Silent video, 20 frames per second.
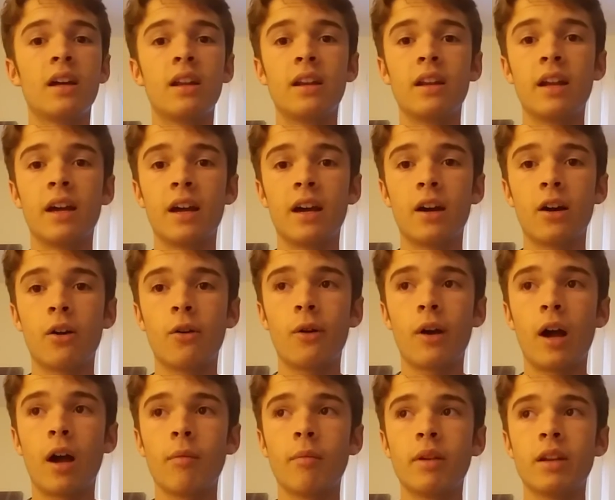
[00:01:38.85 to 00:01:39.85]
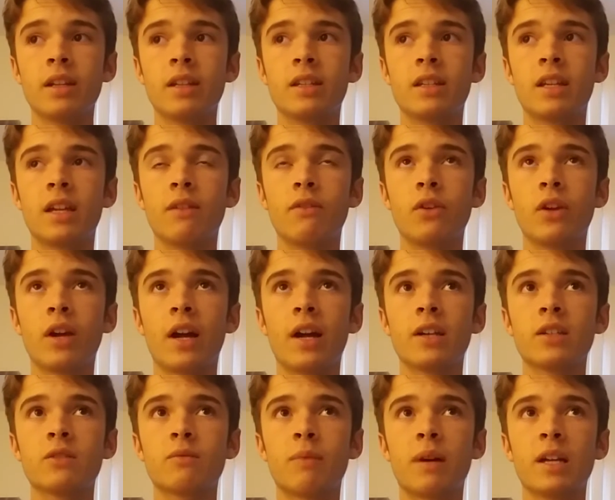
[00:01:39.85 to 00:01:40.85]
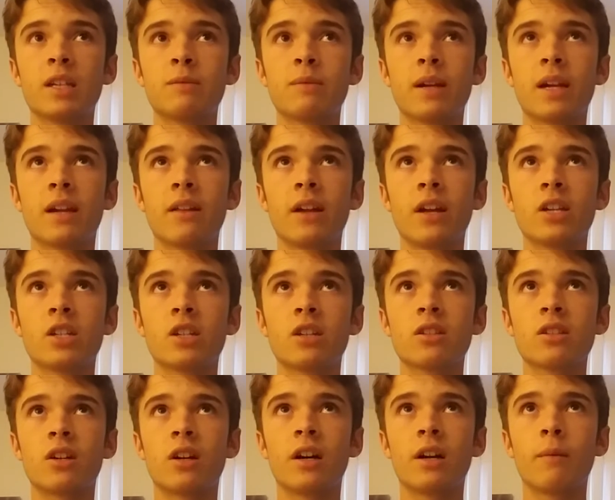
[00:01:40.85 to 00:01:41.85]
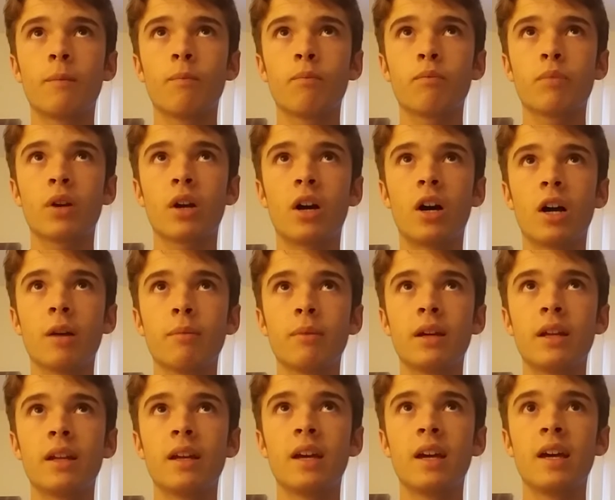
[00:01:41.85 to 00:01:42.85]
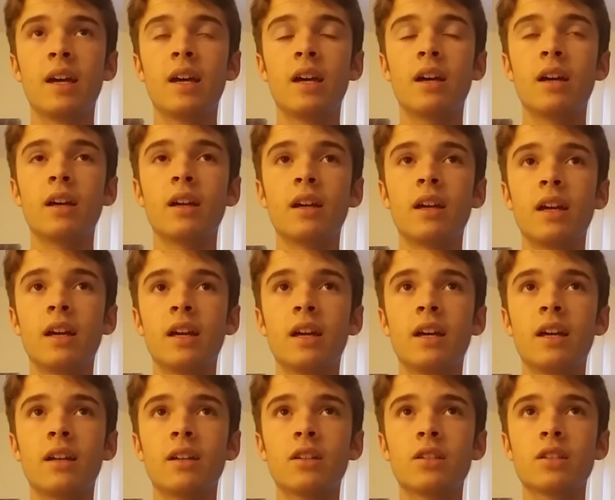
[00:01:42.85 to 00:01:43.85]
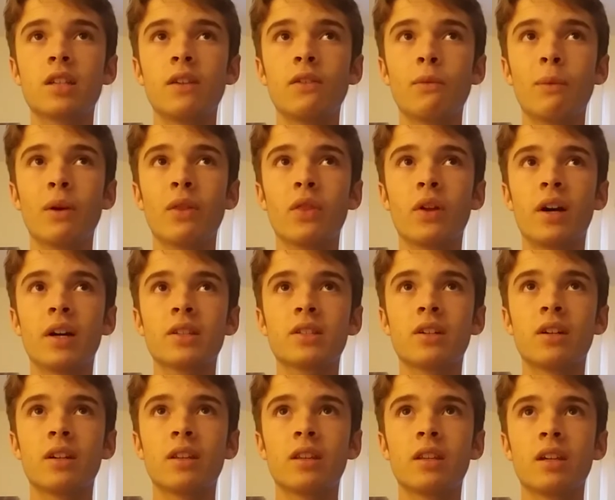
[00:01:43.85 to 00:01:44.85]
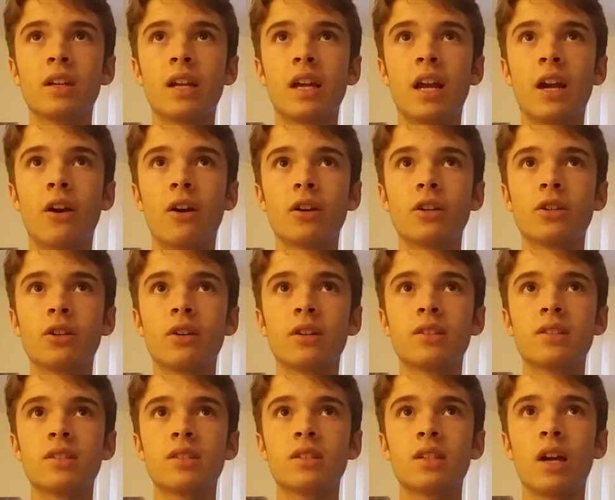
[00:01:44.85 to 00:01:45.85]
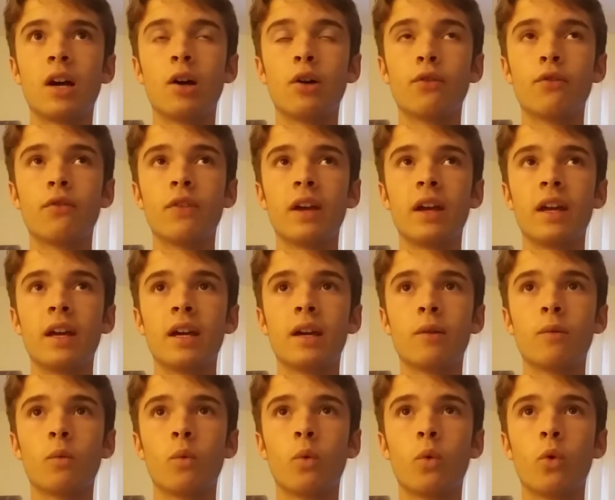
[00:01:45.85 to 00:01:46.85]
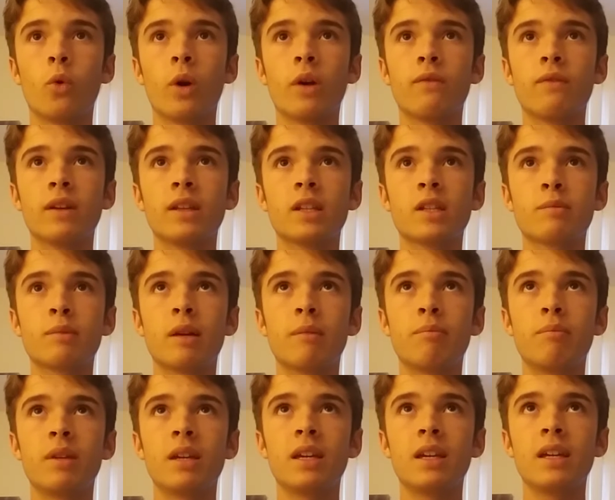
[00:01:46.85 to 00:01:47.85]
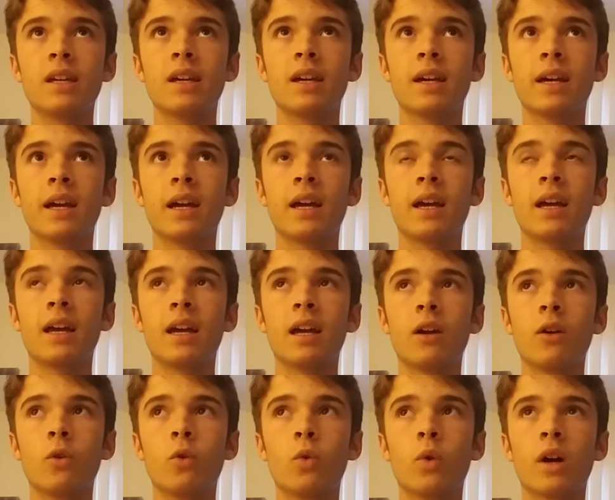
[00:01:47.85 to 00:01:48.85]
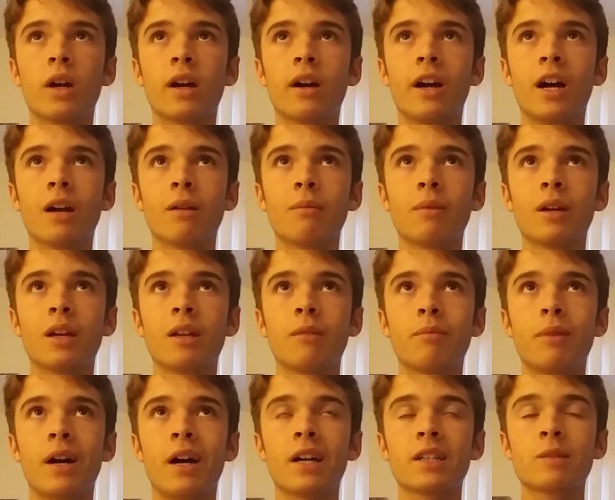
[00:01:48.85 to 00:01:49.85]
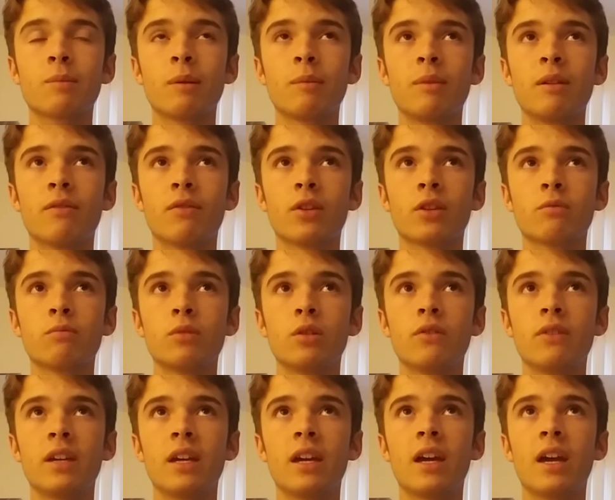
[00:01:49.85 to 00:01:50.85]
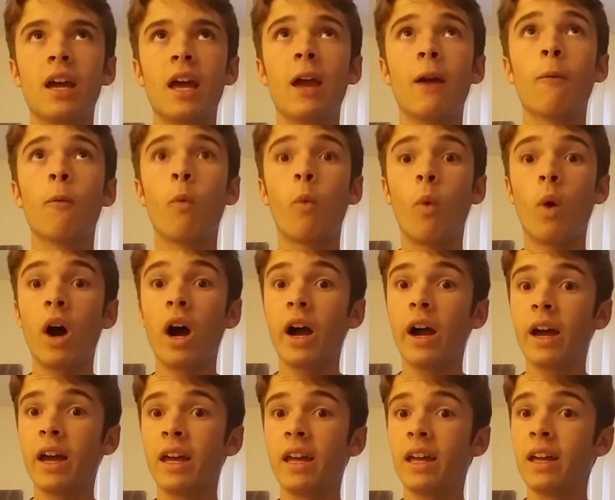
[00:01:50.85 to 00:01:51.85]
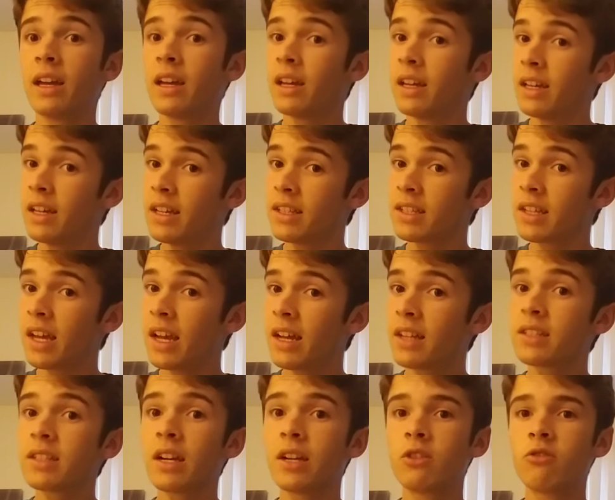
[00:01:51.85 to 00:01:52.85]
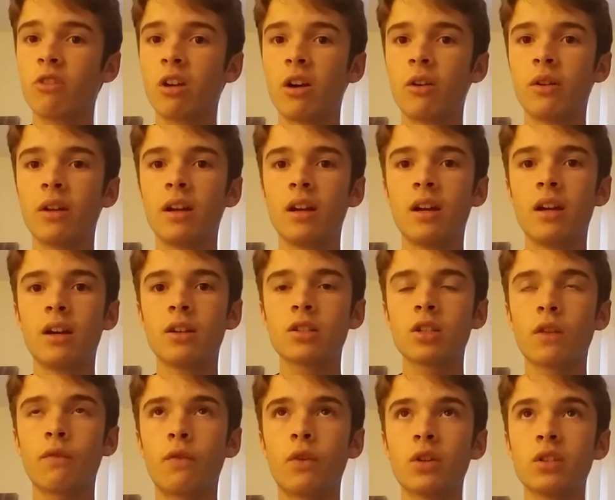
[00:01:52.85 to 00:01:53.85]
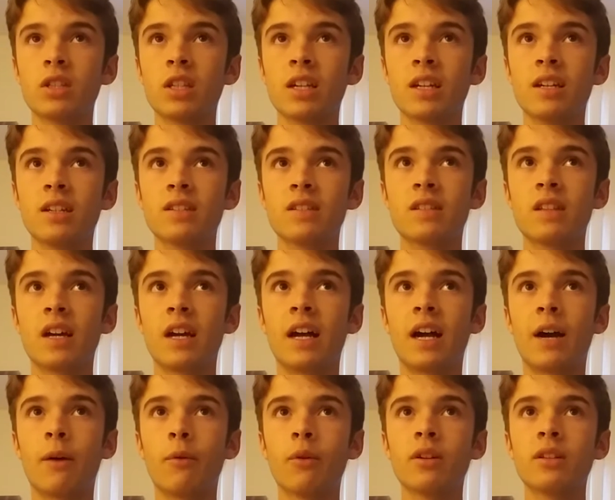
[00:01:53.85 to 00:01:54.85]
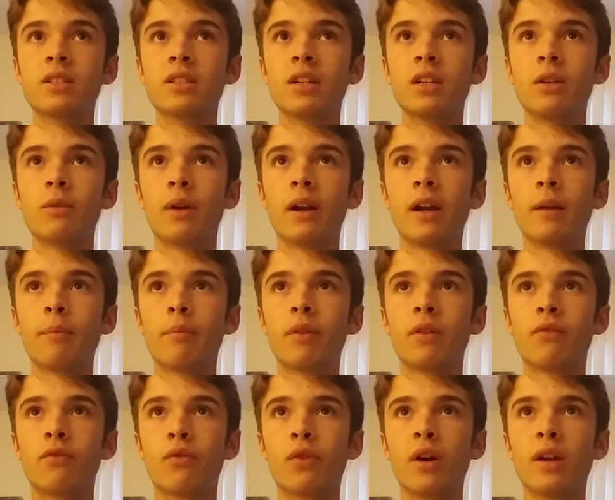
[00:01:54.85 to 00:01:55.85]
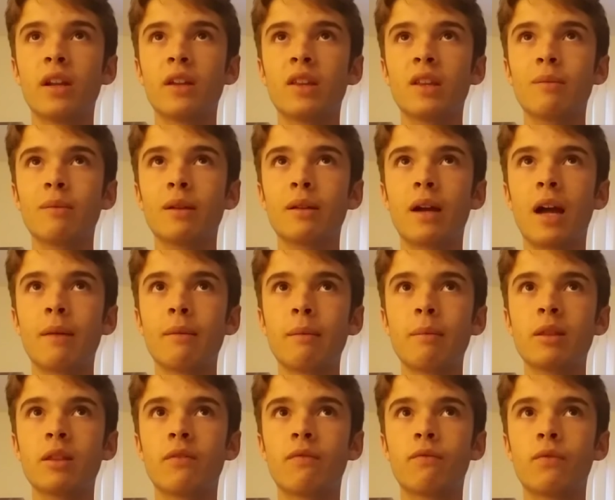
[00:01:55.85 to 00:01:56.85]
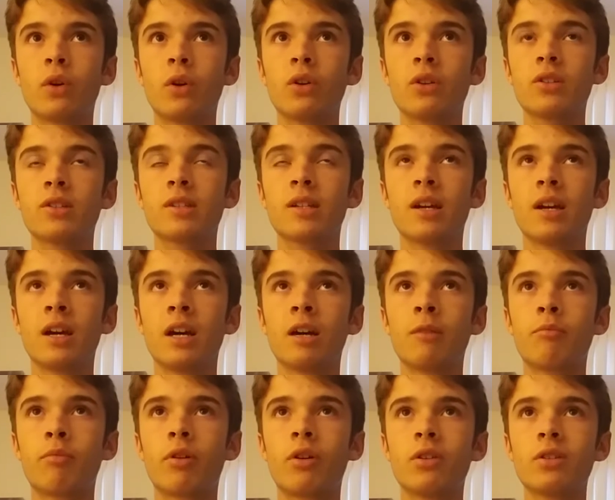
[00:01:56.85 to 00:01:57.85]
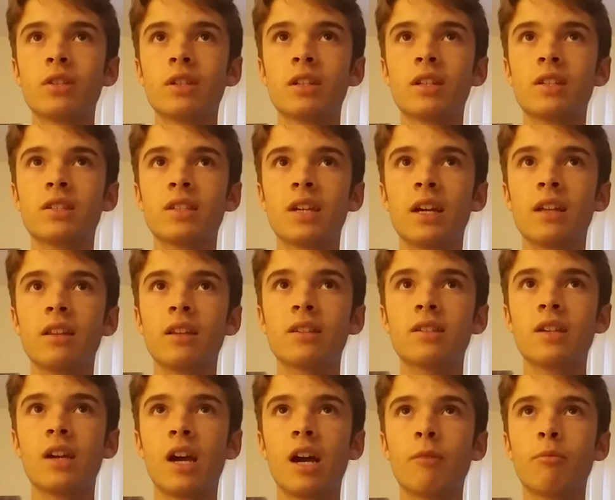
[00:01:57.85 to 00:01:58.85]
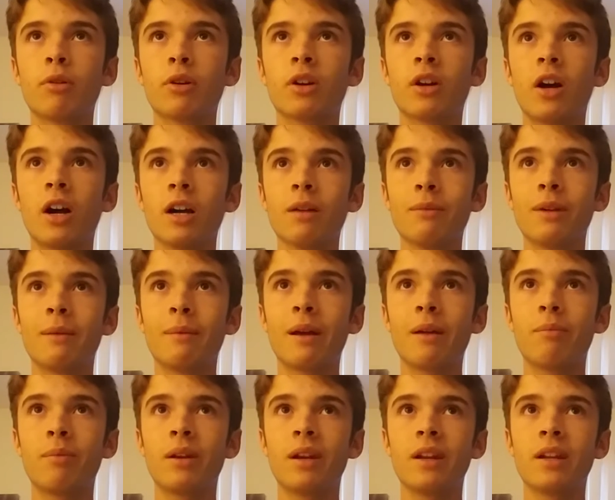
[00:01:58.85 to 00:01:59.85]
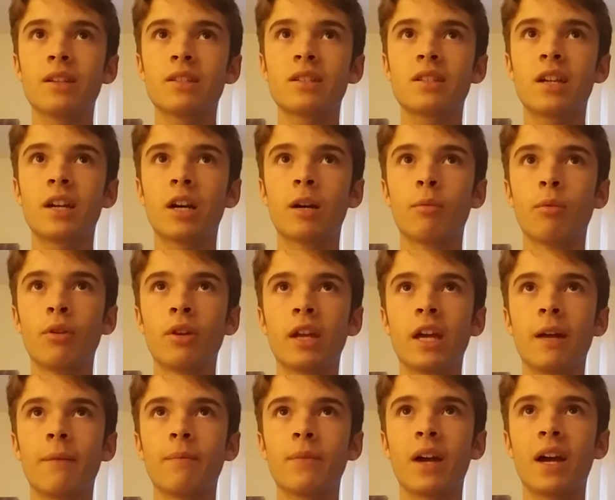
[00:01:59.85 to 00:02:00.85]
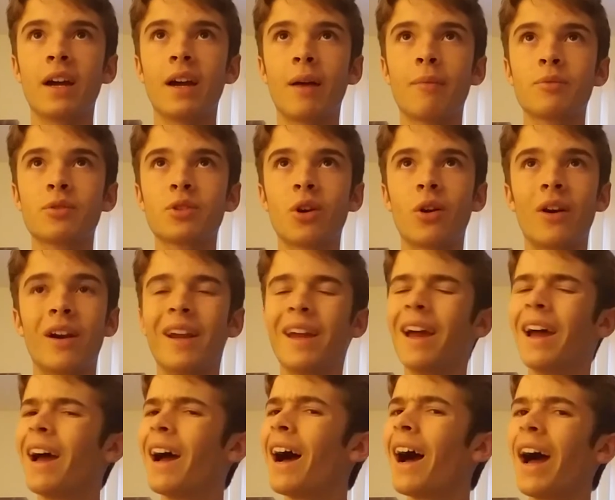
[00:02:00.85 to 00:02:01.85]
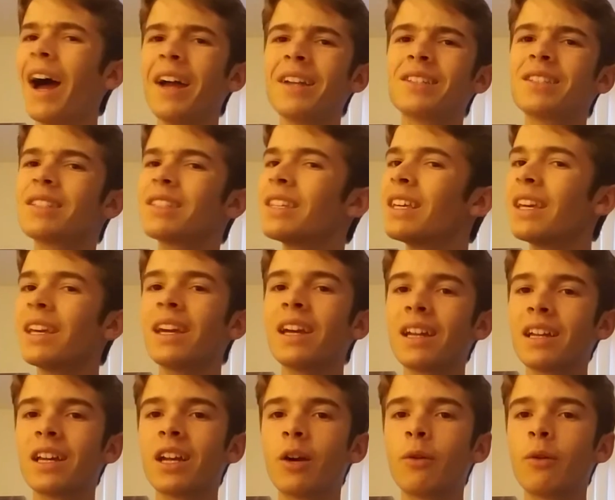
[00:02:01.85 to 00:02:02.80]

Now, I'm going to give you guys my speculations on Cogman, and just give you my thoughts on the character itself, and who I think this might be, and what Cogman could possibly be for this movie, and why he's a K S I drone. So the first thing is that I want to tell you right up in front, I think I might be the first person to say this, but Cogman, in my opinion, is a terrible name. I, I'm sorry. I just can't get